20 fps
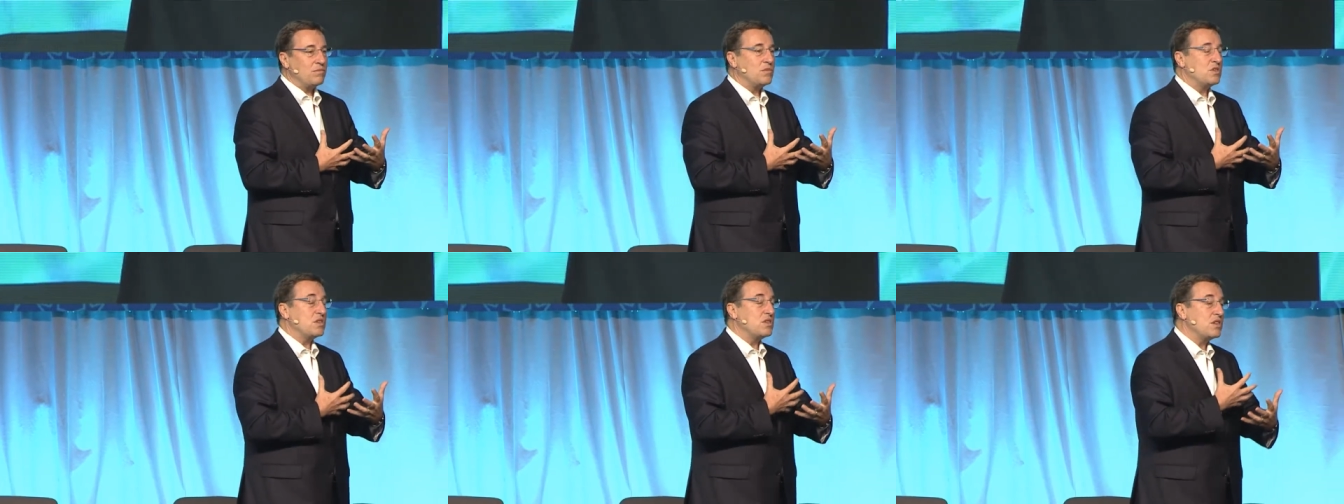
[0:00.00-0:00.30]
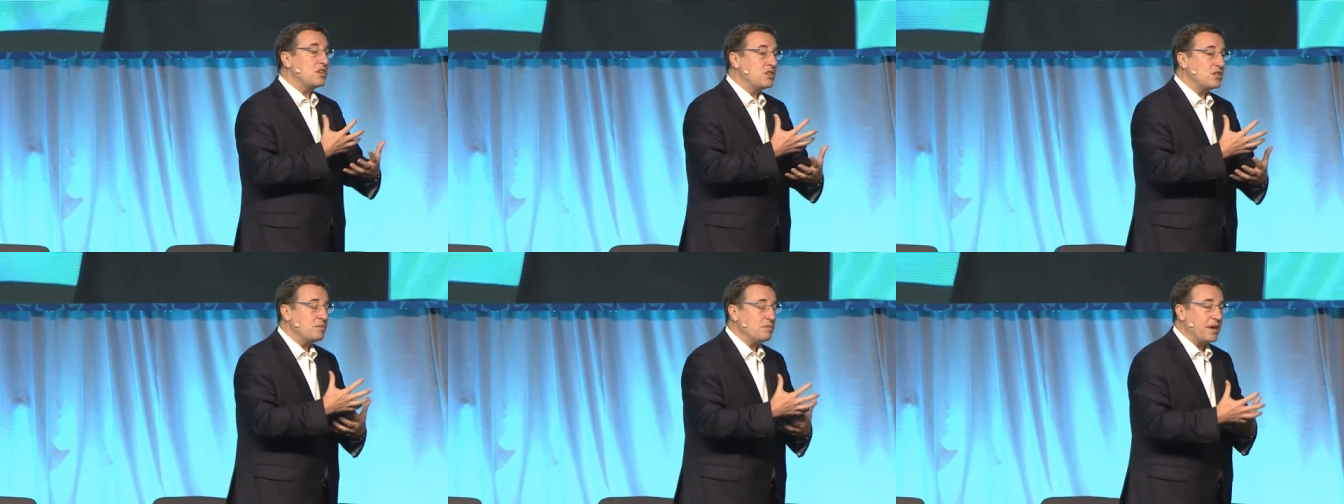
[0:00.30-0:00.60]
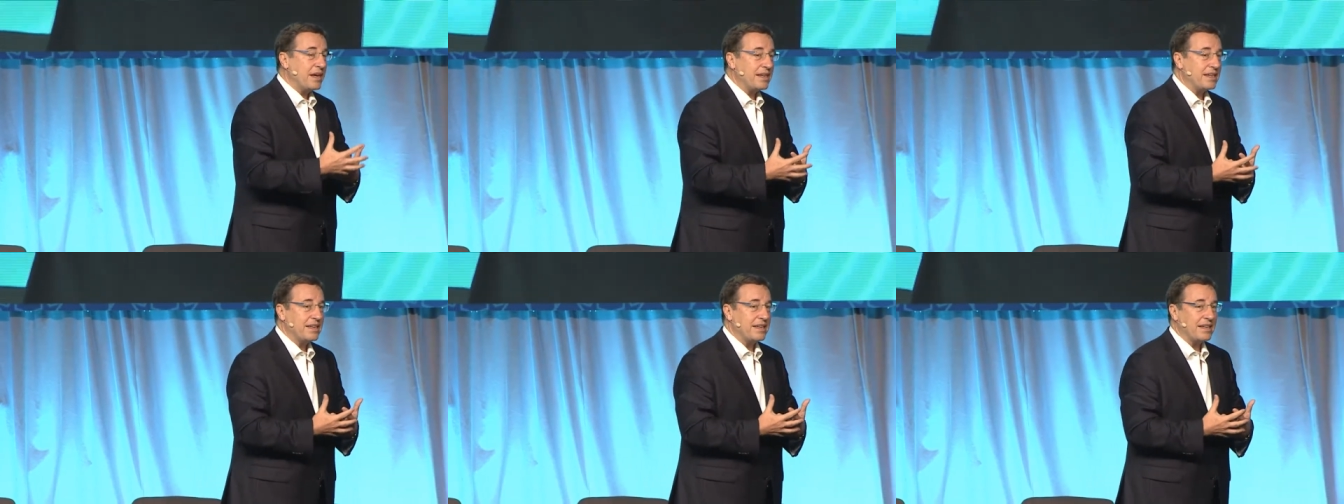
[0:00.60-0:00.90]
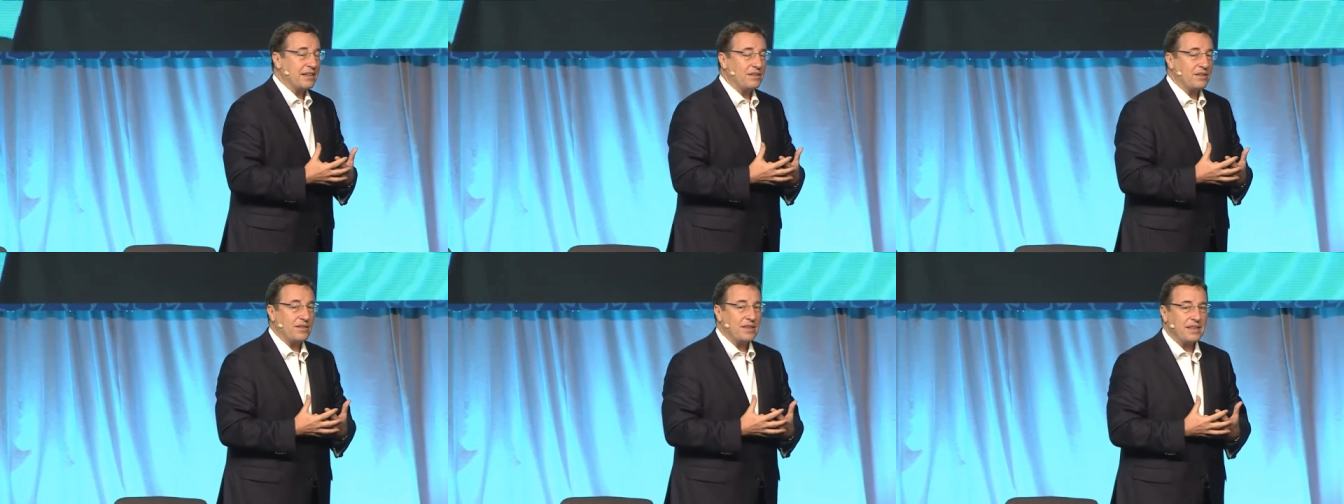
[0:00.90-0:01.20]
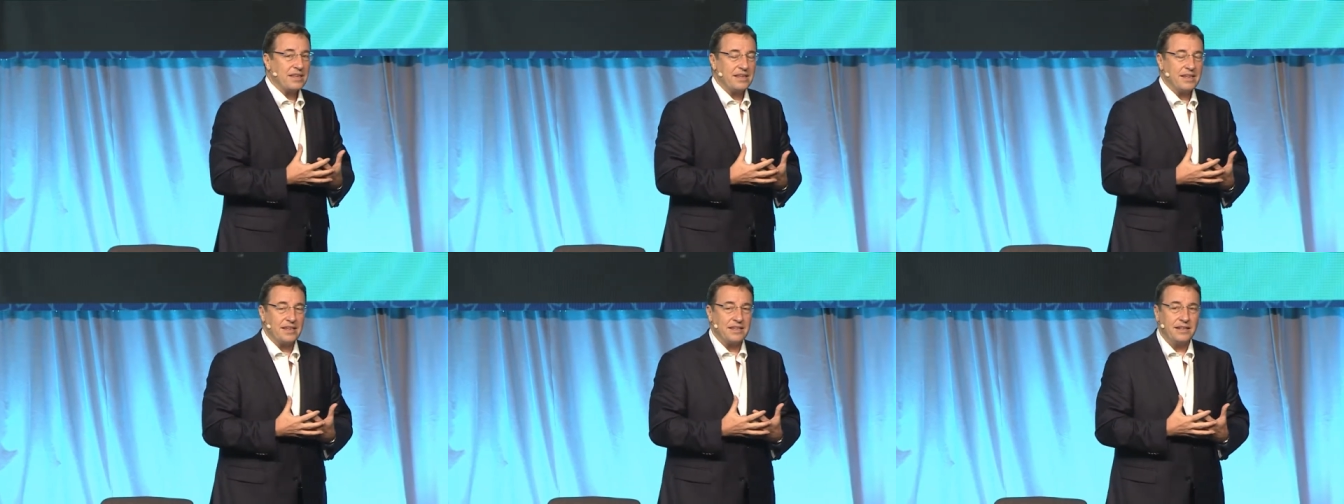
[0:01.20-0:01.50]
decision-making and
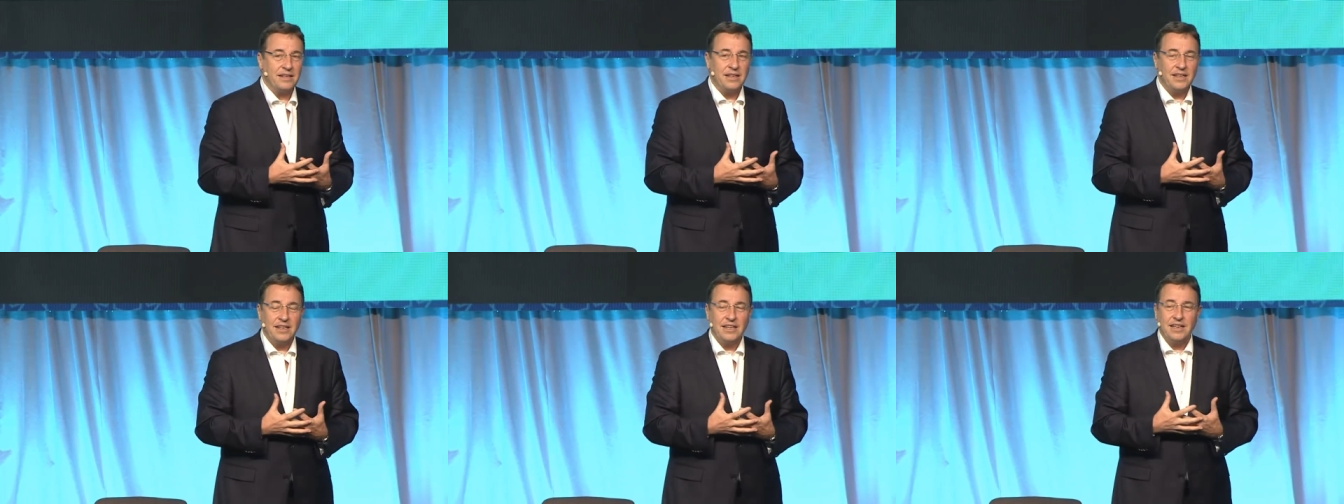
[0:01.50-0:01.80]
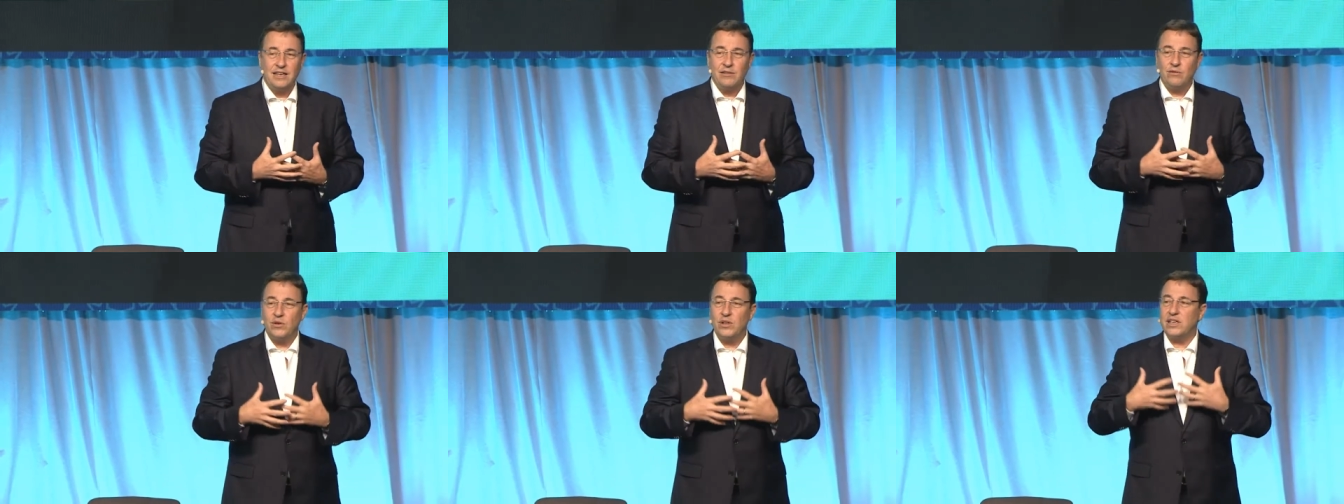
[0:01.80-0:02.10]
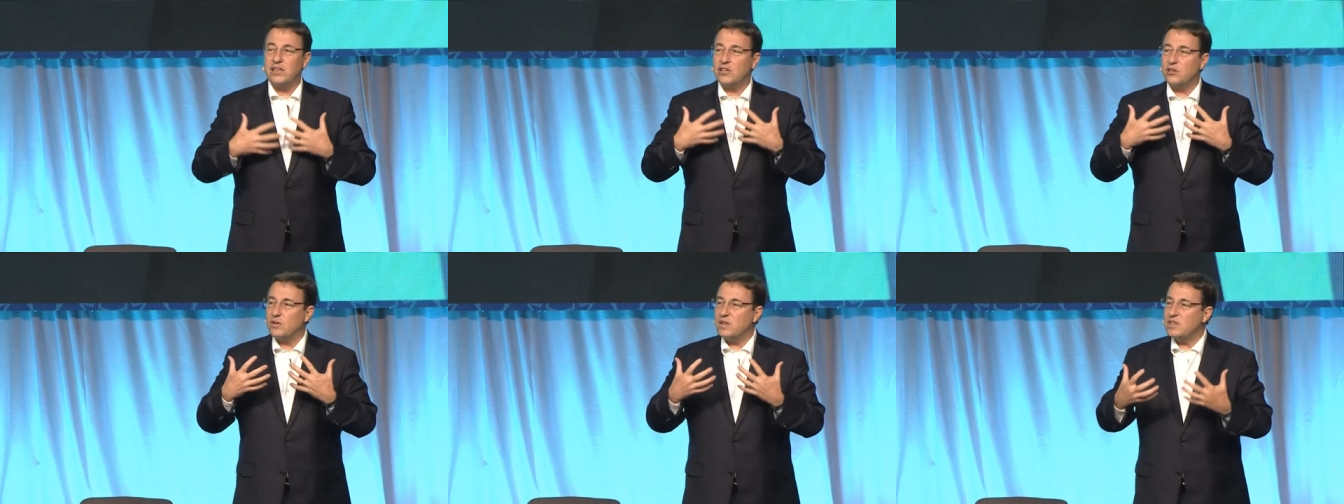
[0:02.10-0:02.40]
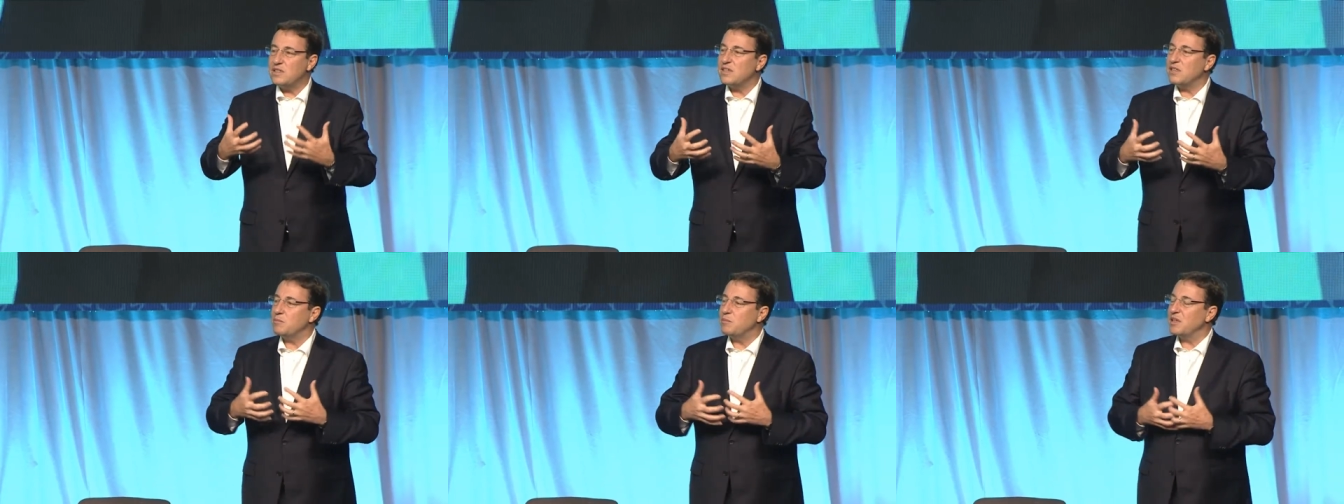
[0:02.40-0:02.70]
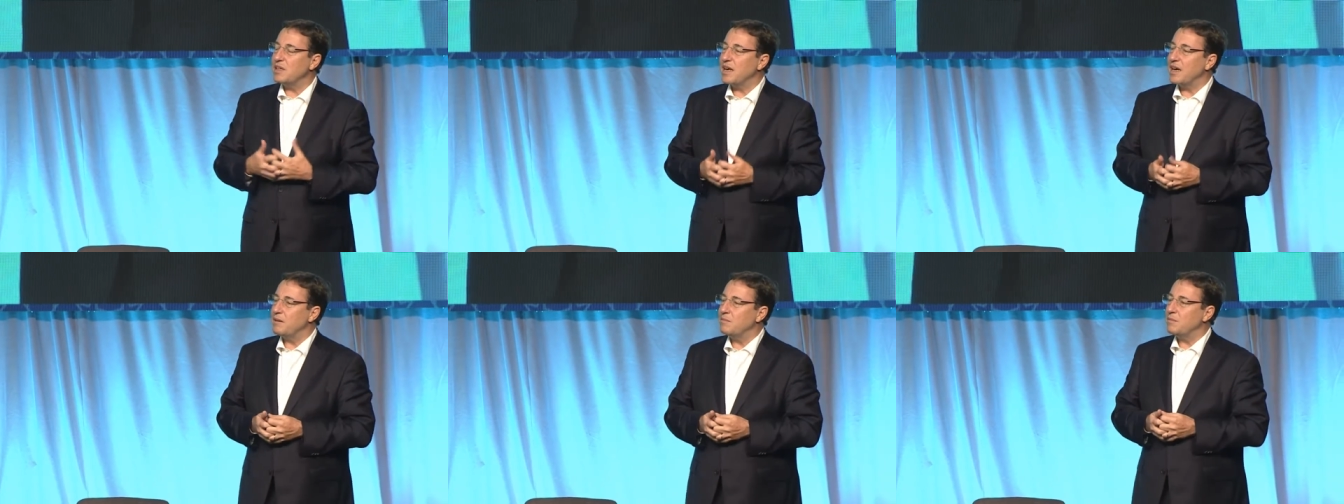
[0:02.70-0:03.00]
thinking, will increasingly
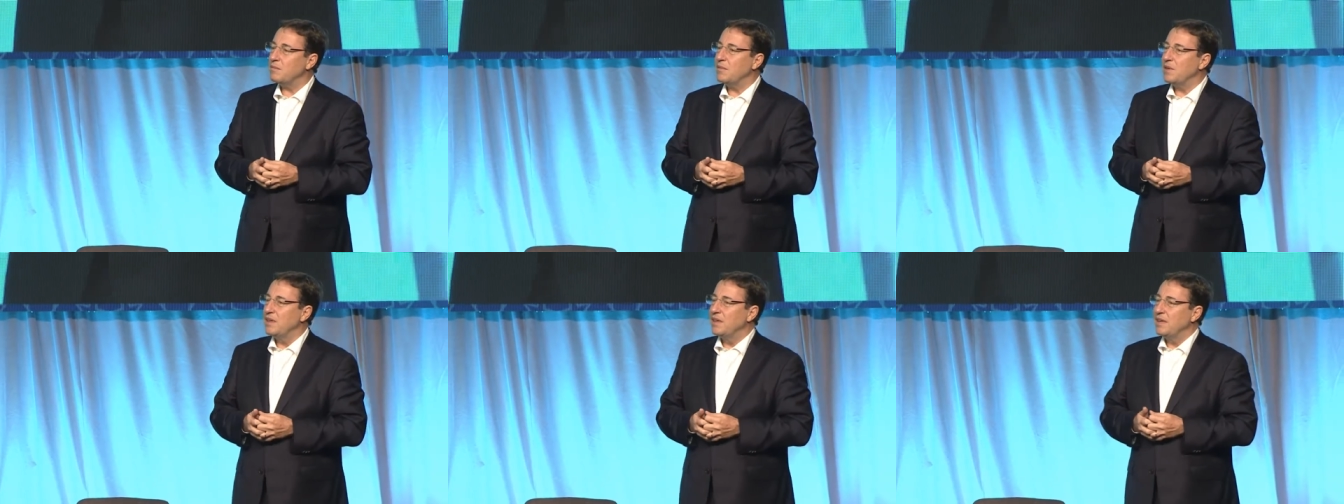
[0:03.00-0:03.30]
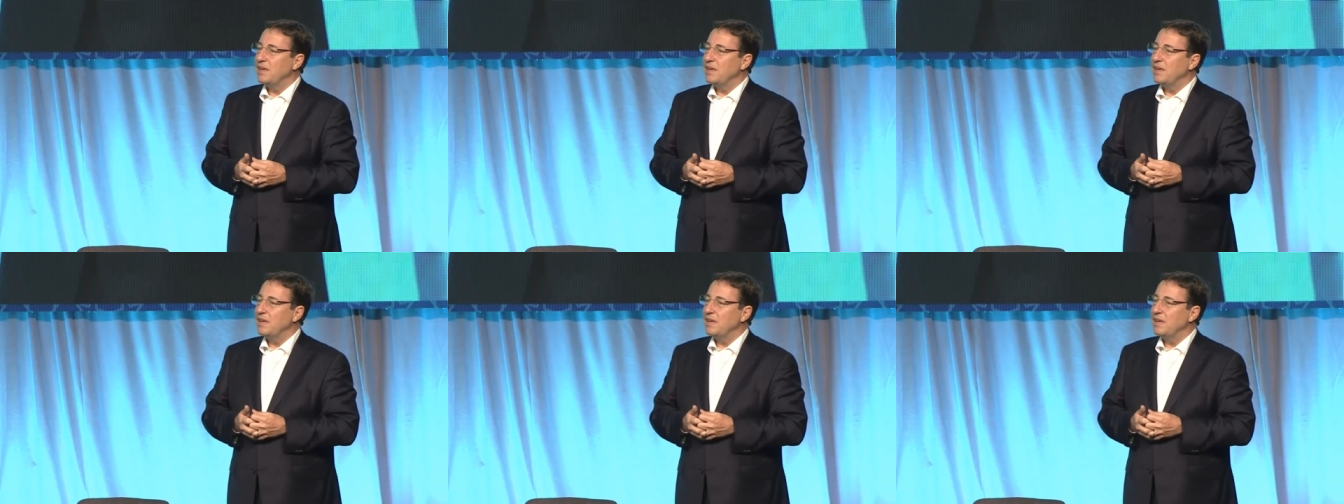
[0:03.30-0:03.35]
become